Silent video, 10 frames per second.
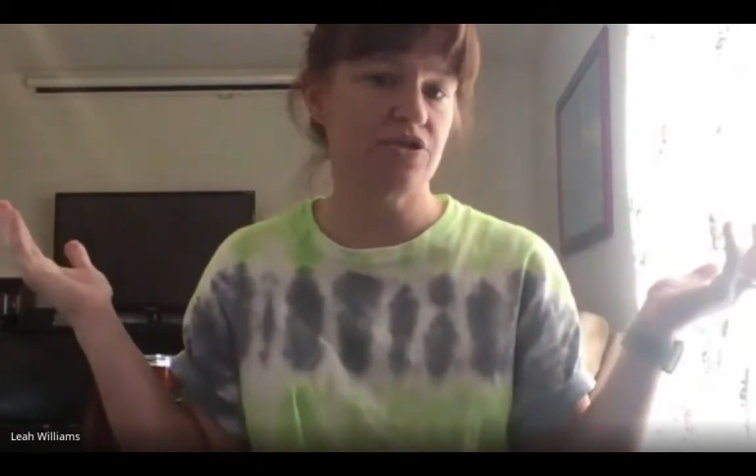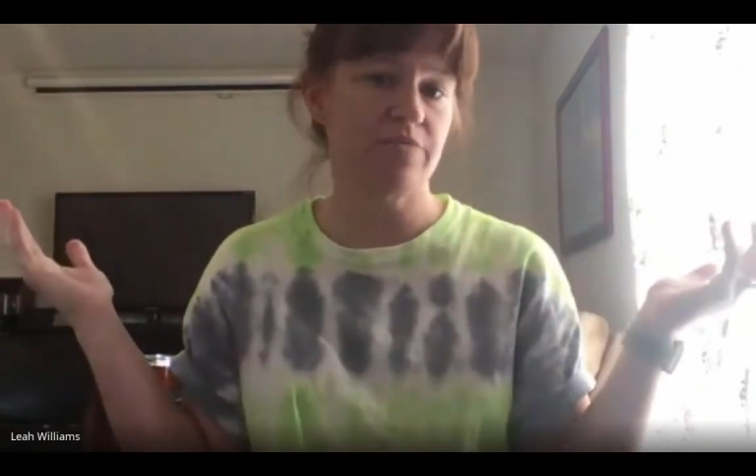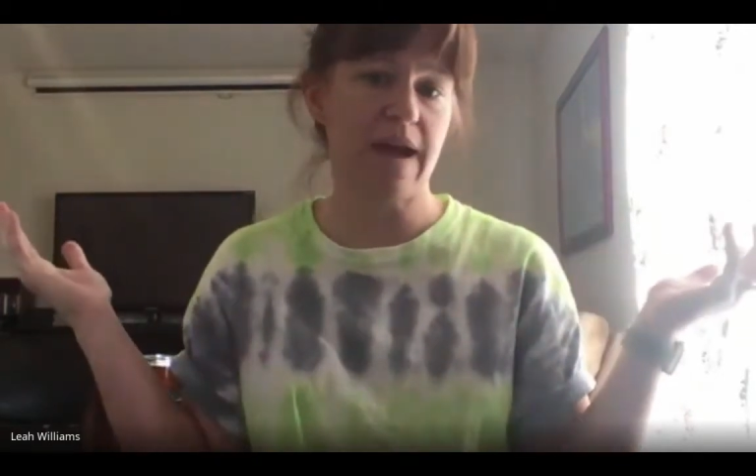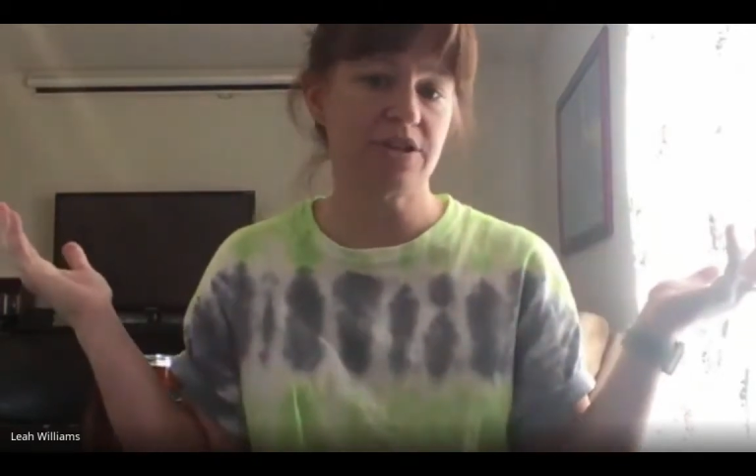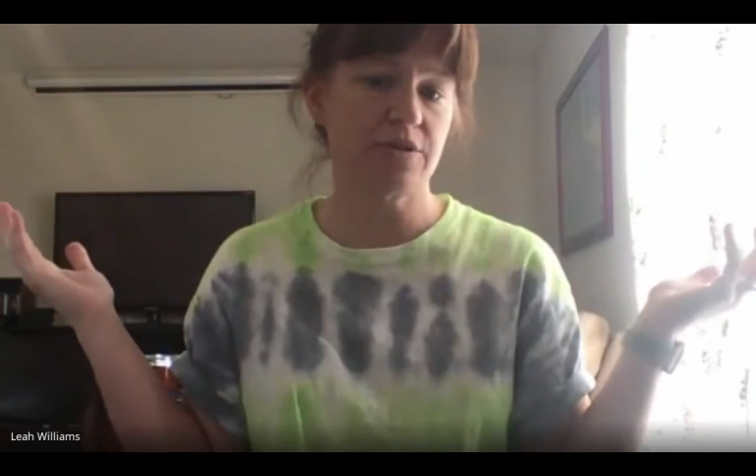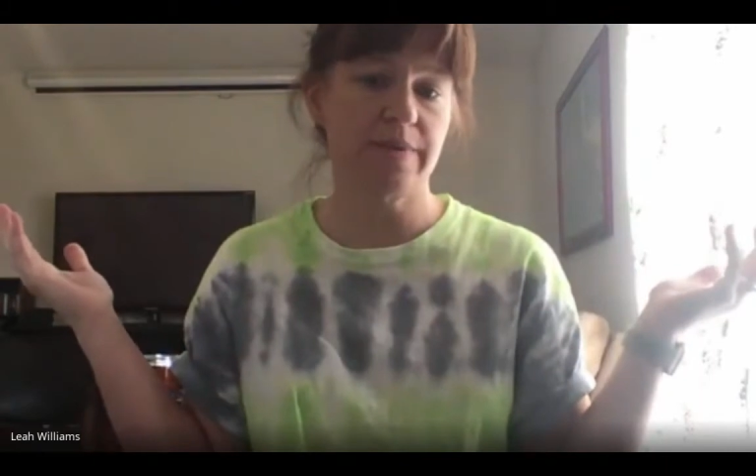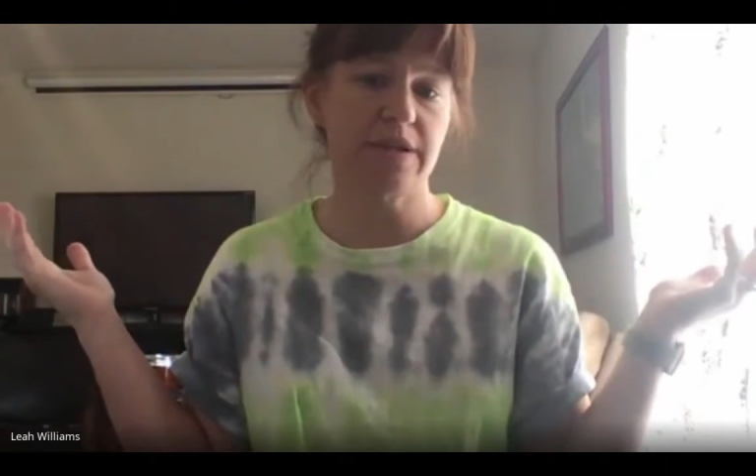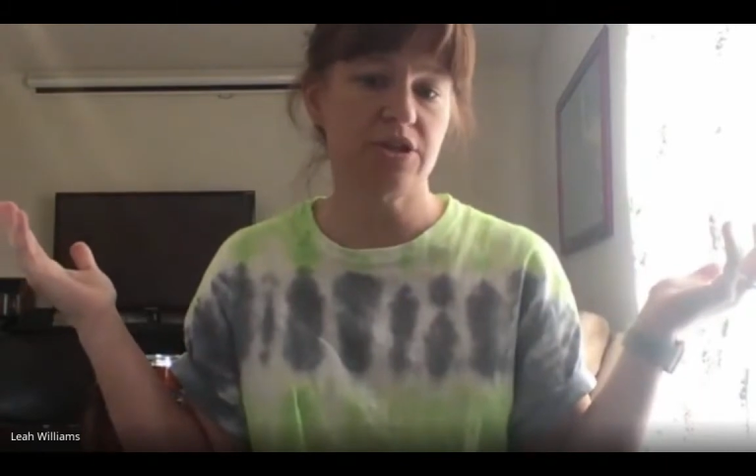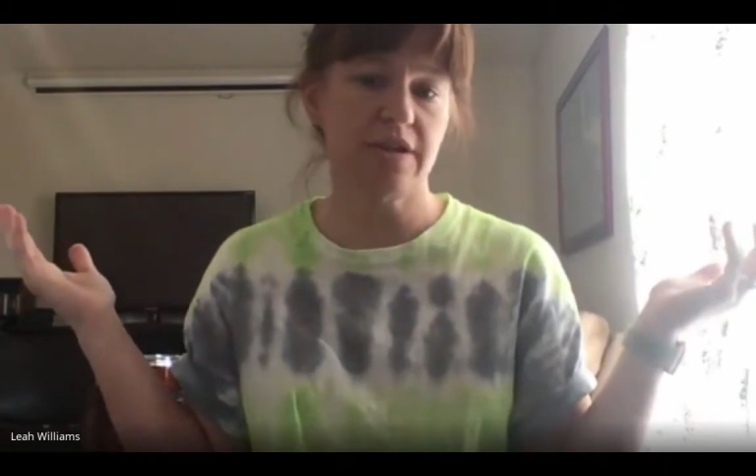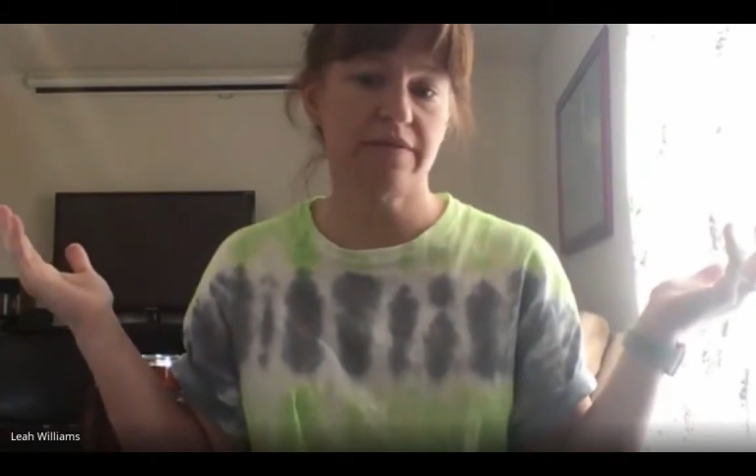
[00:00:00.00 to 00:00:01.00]
you're matching
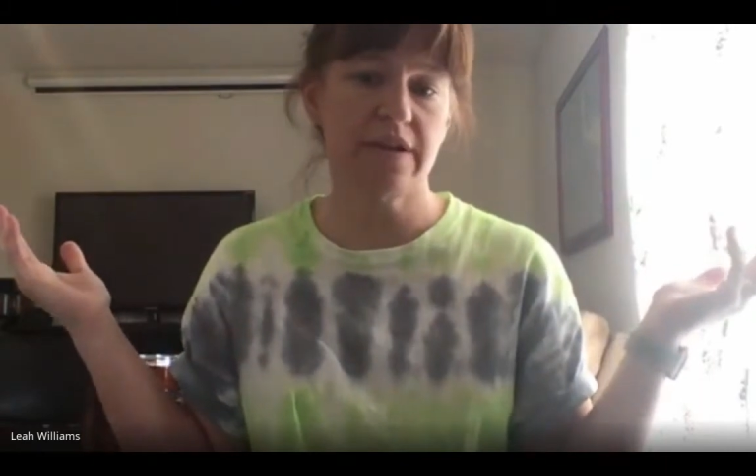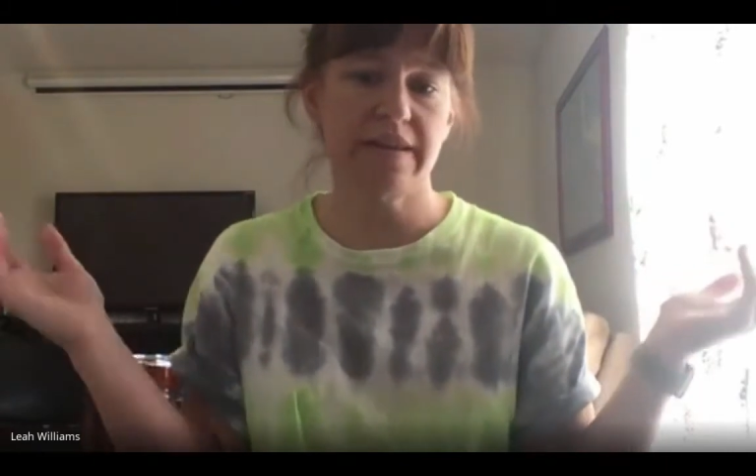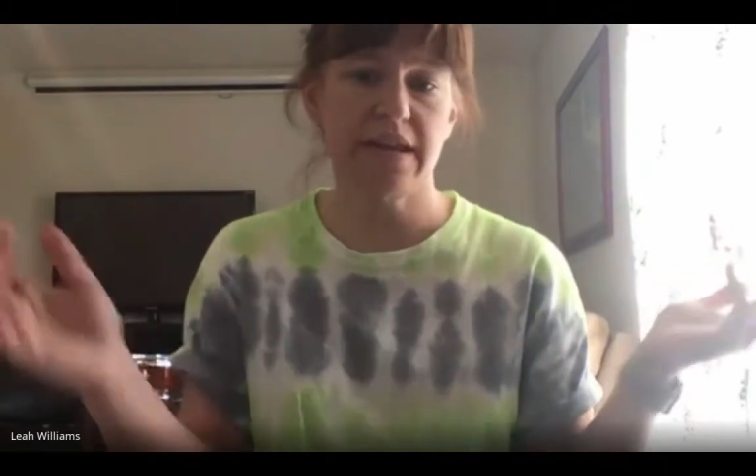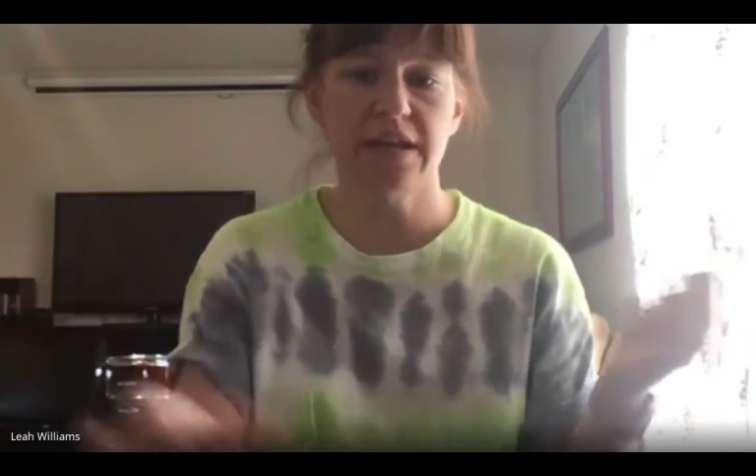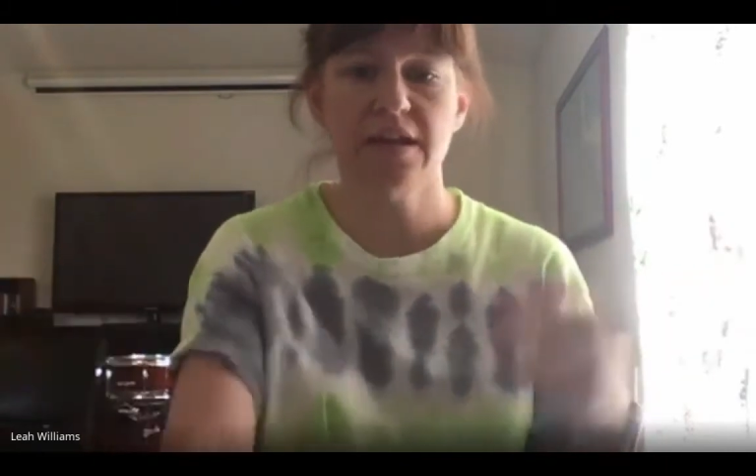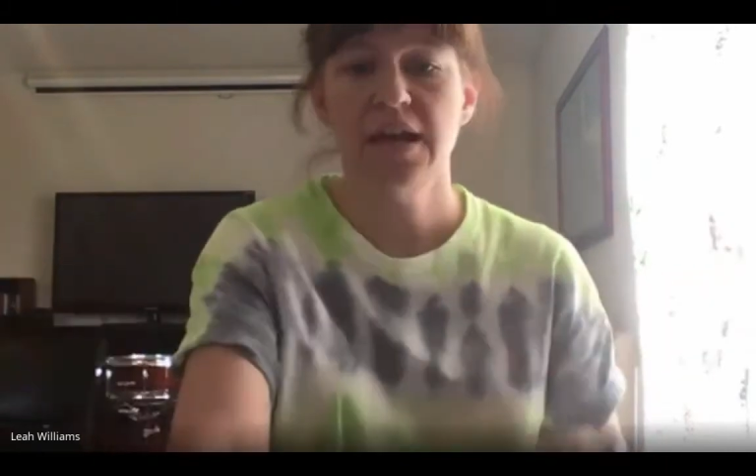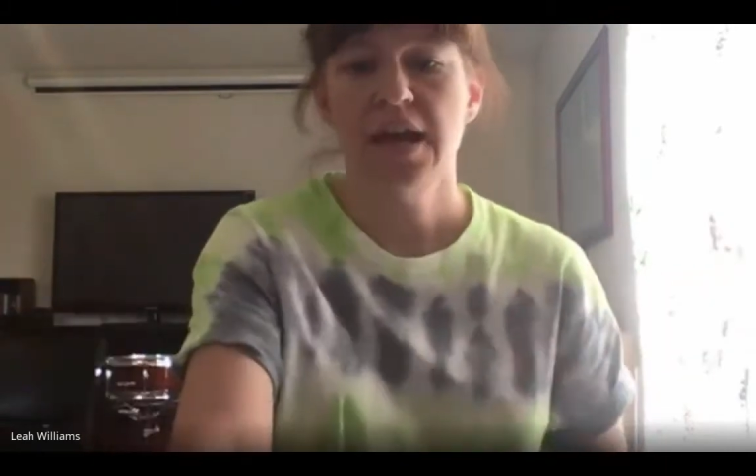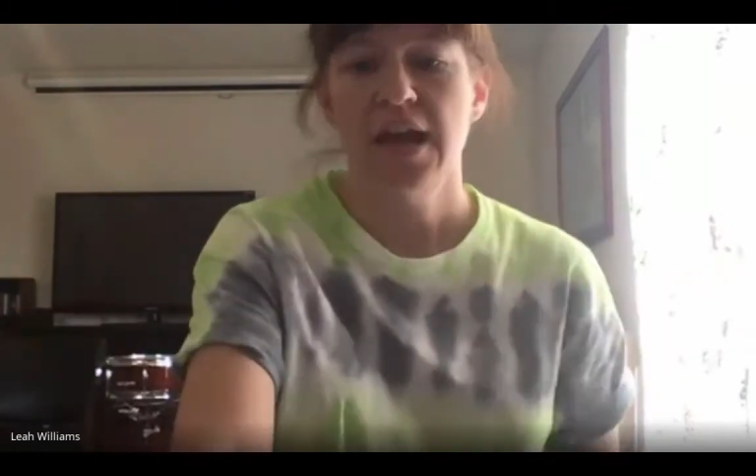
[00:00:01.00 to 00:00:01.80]
pitch and everything.